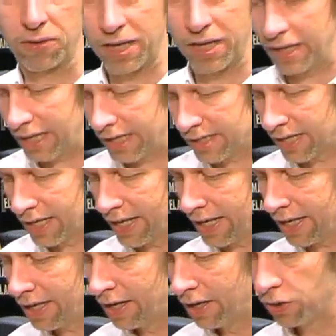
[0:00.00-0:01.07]
you can
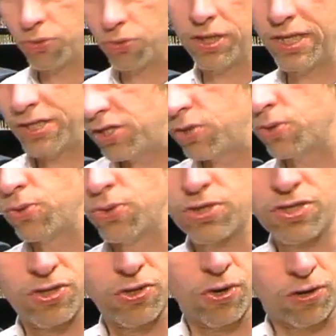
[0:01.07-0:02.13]
easily
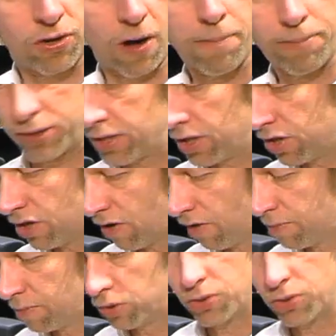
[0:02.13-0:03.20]
reduce your composition
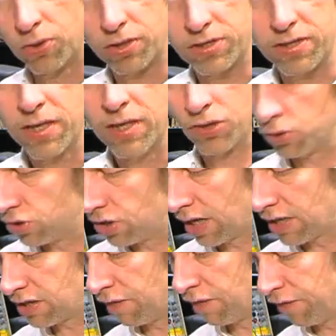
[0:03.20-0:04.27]
of modules to
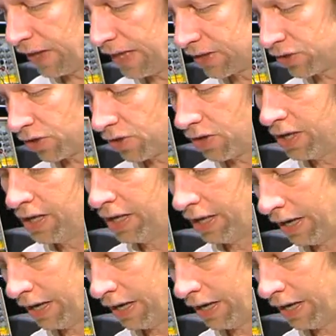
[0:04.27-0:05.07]
just a filter,